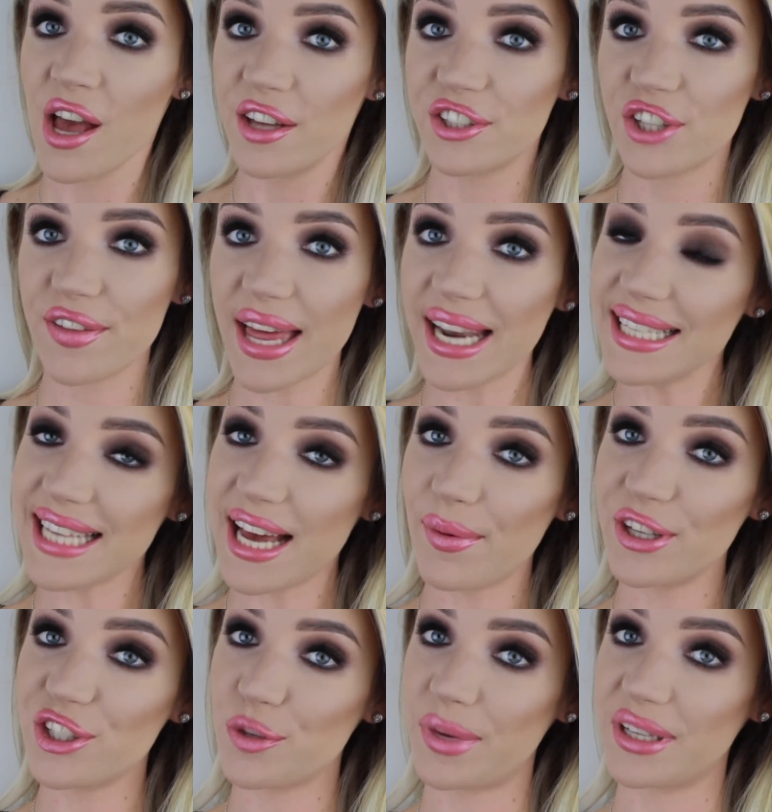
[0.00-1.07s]
So that is how
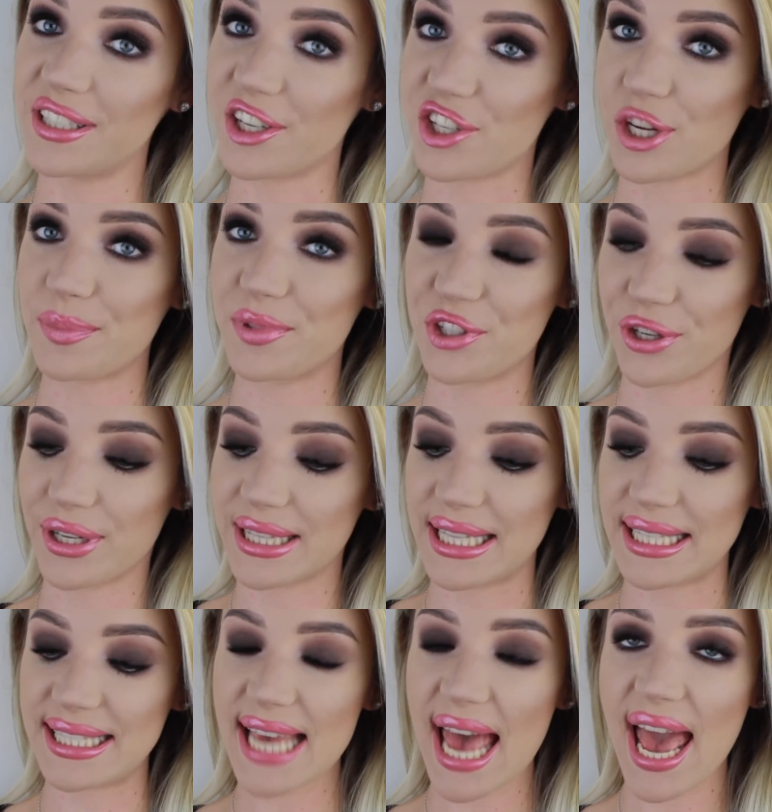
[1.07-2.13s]
I do my touch-ups during
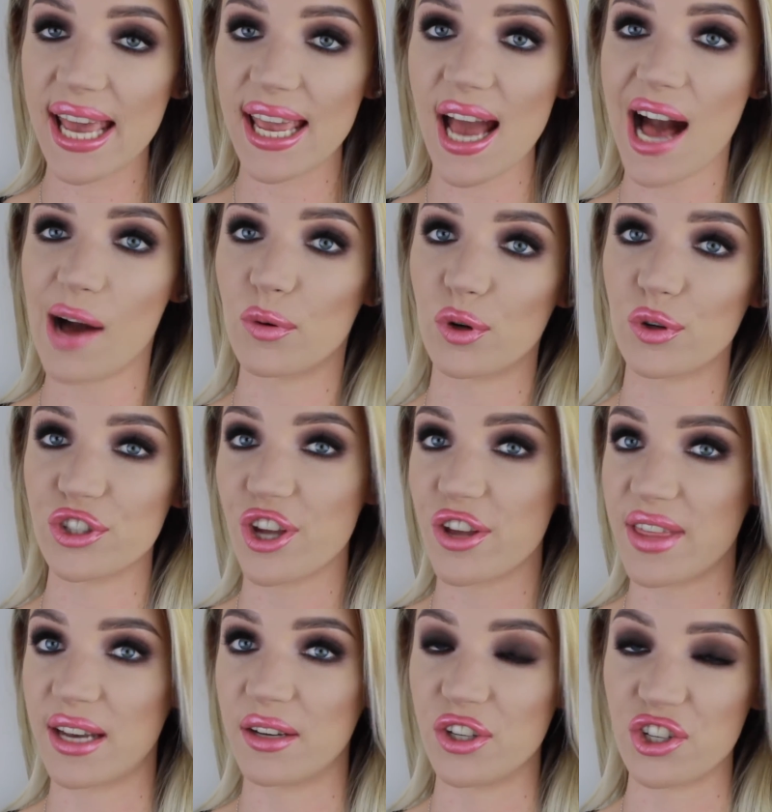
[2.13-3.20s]
the day. I would also
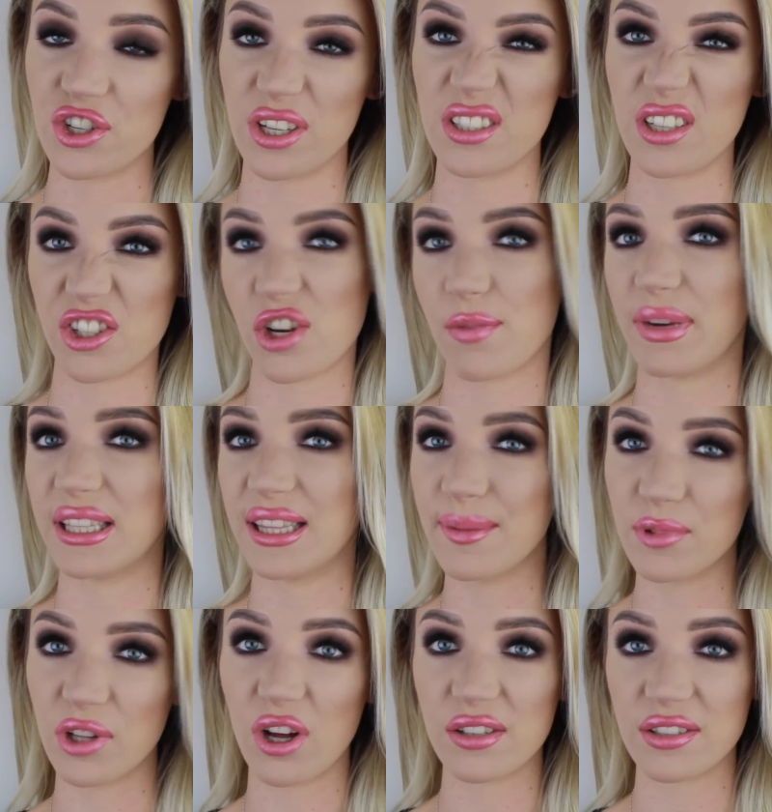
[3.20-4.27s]
then usually touch up my
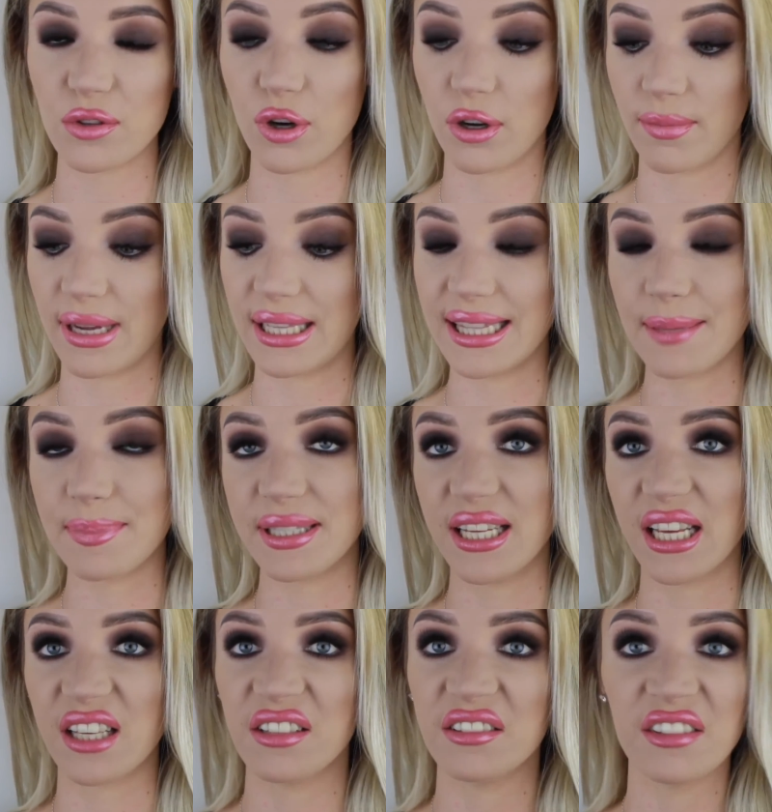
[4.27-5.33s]
lip gloss or my
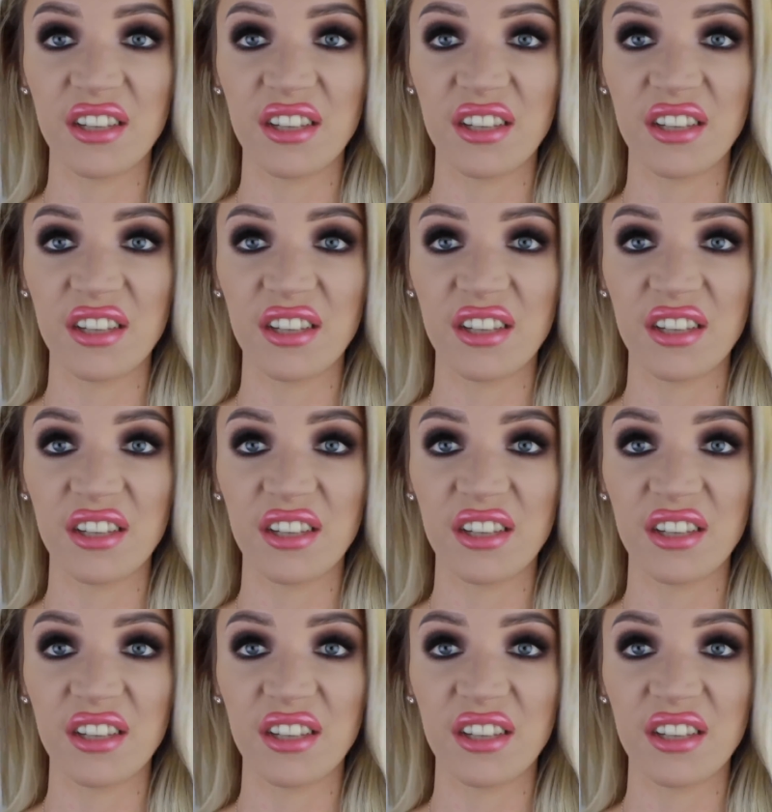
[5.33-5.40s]
lipstick,